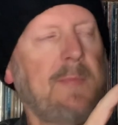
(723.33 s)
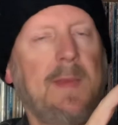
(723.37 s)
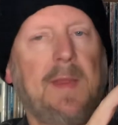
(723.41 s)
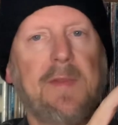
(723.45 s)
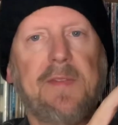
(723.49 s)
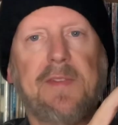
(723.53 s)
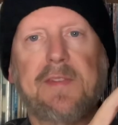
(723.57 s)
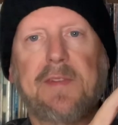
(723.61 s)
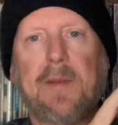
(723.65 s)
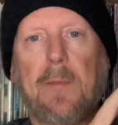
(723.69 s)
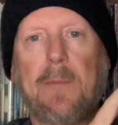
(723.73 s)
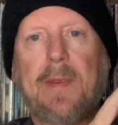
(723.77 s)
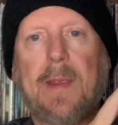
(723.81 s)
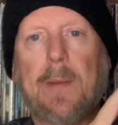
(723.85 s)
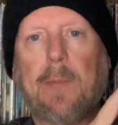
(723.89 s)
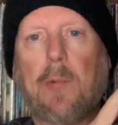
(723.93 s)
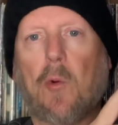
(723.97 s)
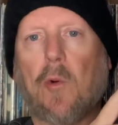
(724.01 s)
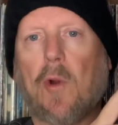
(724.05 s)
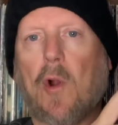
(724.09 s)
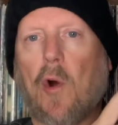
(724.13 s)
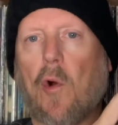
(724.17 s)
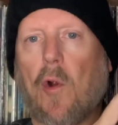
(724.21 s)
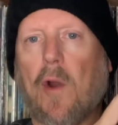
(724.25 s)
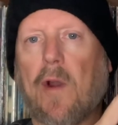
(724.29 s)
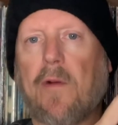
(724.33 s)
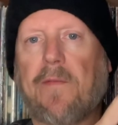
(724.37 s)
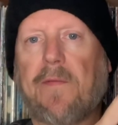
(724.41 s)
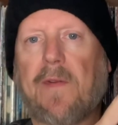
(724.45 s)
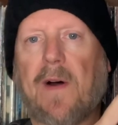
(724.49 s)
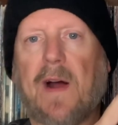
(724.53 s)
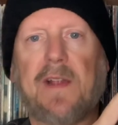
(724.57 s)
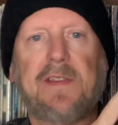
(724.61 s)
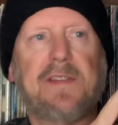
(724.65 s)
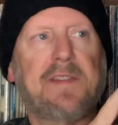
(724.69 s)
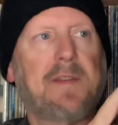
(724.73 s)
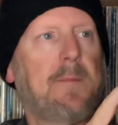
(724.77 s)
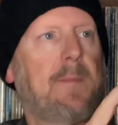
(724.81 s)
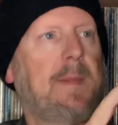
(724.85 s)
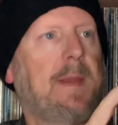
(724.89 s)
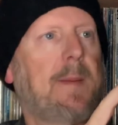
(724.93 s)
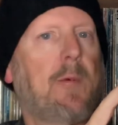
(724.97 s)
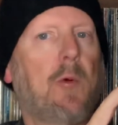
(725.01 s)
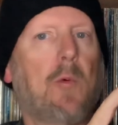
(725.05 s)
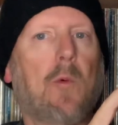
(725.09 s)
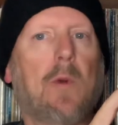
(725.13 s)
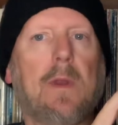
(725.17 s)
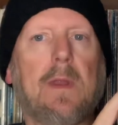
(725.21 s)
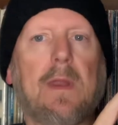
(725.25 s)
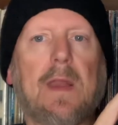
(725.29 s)
Some people were horrified. Some
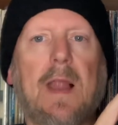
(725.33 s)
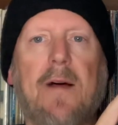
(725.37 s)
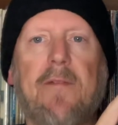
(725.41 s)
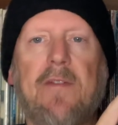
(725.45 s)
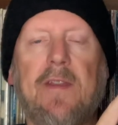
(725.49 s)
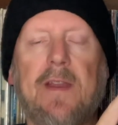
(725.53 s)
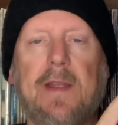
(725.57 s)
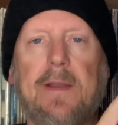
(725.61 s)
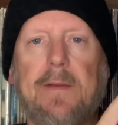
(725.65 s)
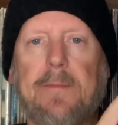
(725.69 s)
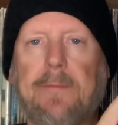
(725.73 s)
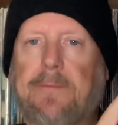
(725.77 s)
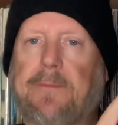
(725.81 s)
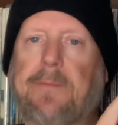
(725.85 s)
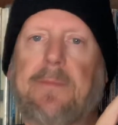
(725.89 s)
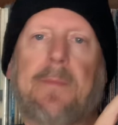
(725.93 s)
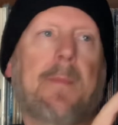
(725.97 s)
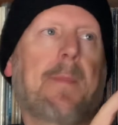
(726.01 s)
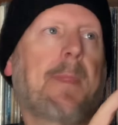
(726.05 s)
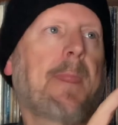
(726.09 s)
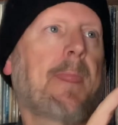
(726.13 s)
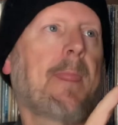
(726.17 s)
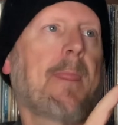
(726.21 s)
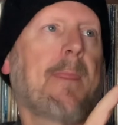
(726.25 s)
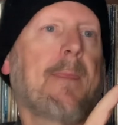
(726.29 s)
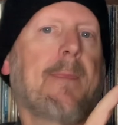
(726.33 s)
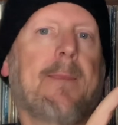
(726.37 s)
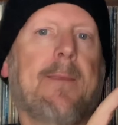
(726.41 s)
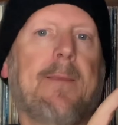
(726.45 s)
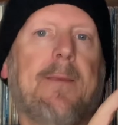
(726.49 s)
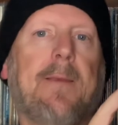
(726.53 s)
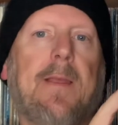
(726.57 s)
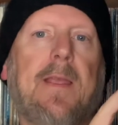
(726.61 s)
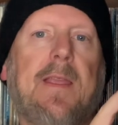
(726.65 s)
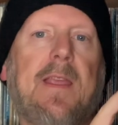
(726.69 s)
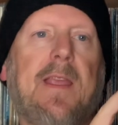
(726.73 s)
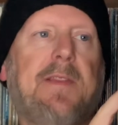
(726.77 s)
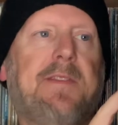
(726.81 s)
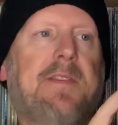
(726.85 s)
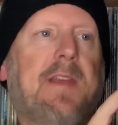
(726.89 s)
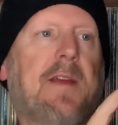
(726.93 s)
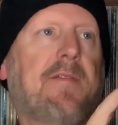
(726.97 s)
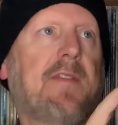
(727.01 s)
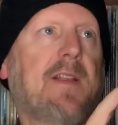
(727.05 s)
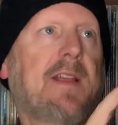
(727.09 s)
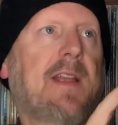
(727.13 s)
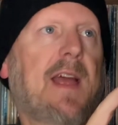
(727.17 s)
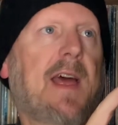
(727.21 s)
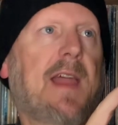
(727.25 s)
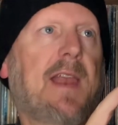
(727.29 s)
people were loving it. He
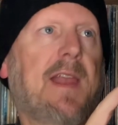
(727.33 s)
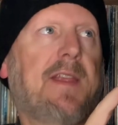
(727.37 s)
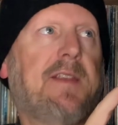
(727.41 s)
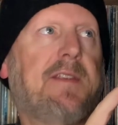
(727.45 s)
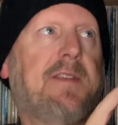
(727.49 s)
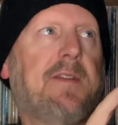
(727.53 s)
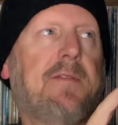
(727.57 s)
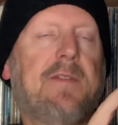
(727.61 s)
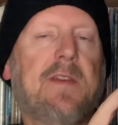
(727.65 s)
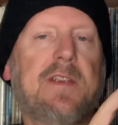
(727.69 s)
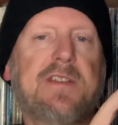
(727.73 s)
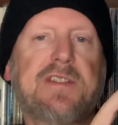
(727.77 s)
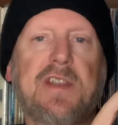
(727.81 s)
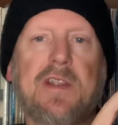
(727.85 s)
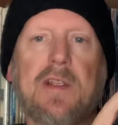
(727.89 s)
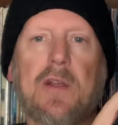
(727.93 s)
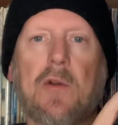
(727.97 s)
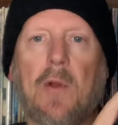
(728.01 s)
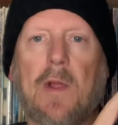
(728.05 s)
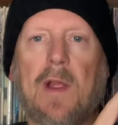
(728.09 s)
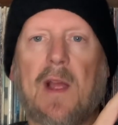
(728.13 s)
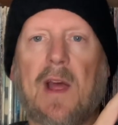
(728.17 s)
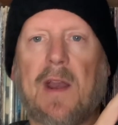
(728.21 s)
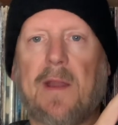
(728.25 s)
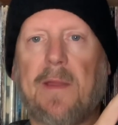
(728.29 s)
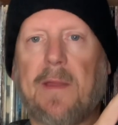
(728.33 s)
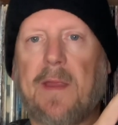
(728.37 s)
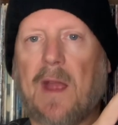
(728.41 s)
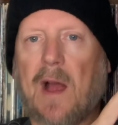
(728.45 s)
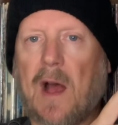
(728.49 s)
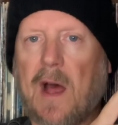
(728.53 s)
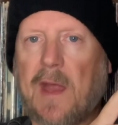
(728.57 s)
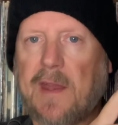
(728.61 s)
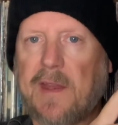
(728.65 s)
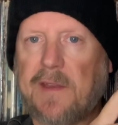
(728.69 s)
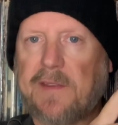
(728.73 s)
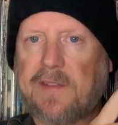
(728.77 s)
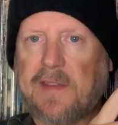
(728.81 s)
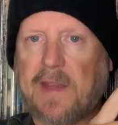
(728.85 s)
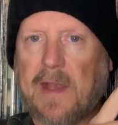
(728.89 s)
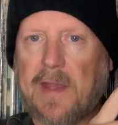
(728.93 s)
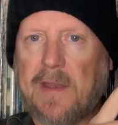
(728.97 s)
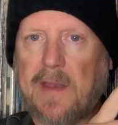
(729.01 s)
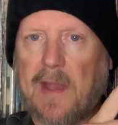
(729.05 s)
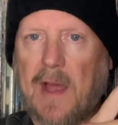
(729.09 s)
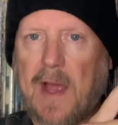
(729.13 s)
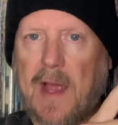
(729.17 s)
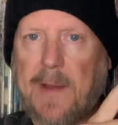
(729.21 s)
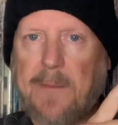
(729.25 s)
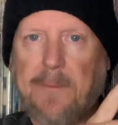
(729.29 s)
definitely had a division going on in the audience that
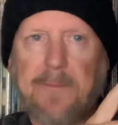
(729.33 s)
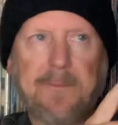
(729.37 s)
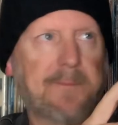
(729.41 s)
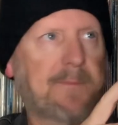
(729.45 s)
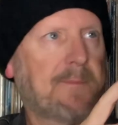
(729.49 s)
night.